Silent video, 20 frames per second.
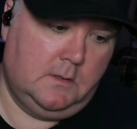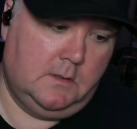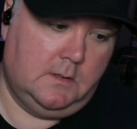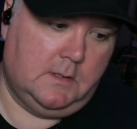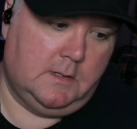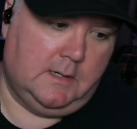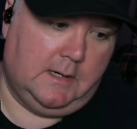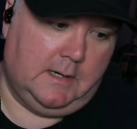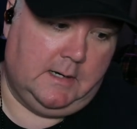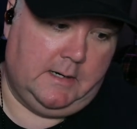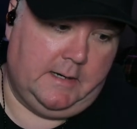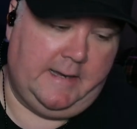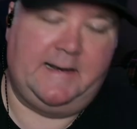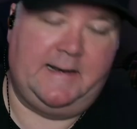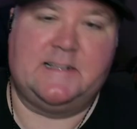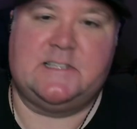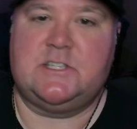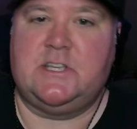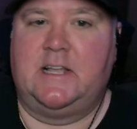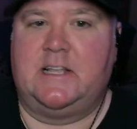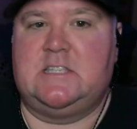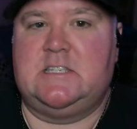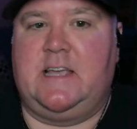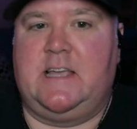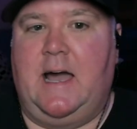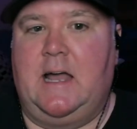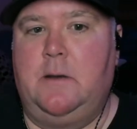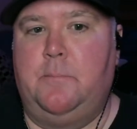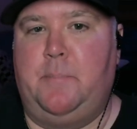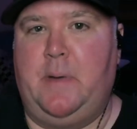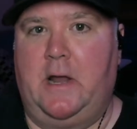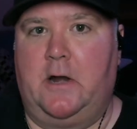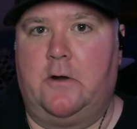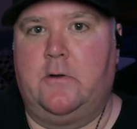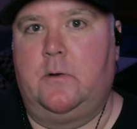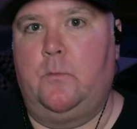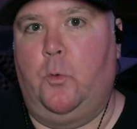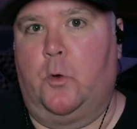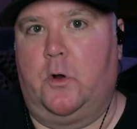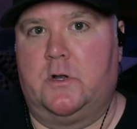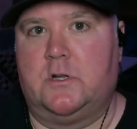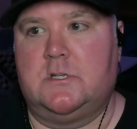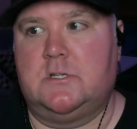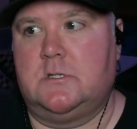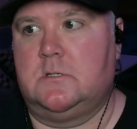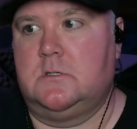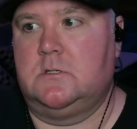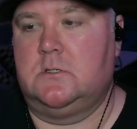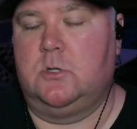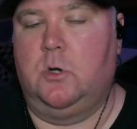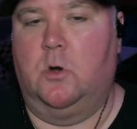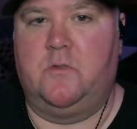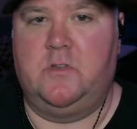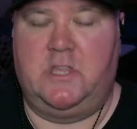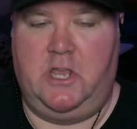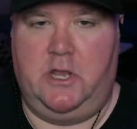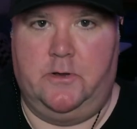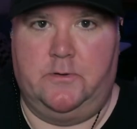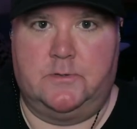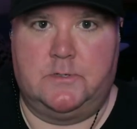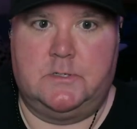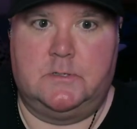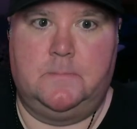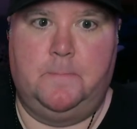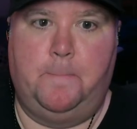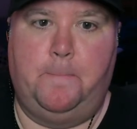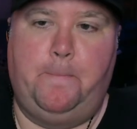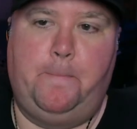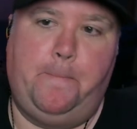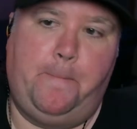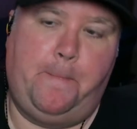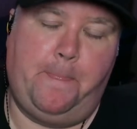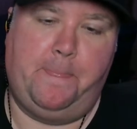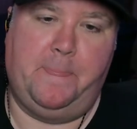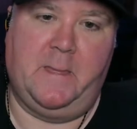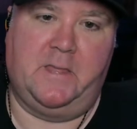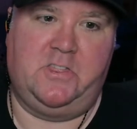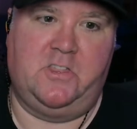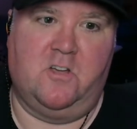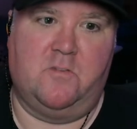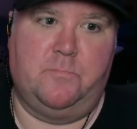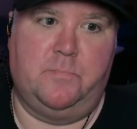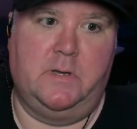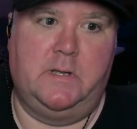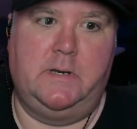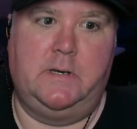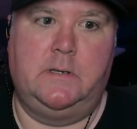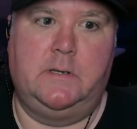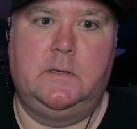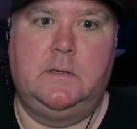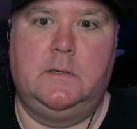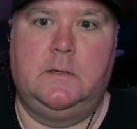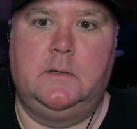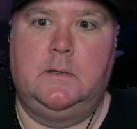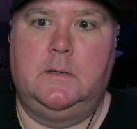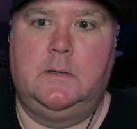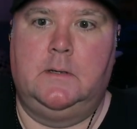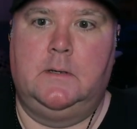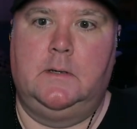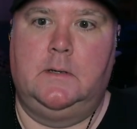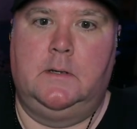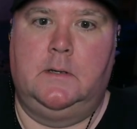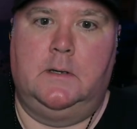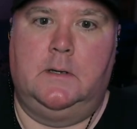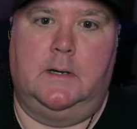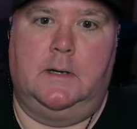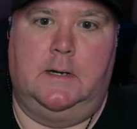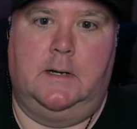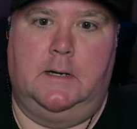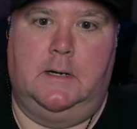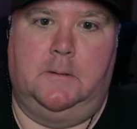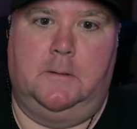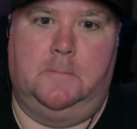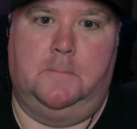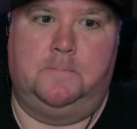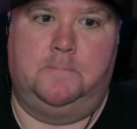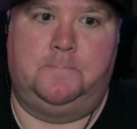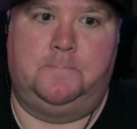and it's gotten better and worse over the years. Like there've been, looks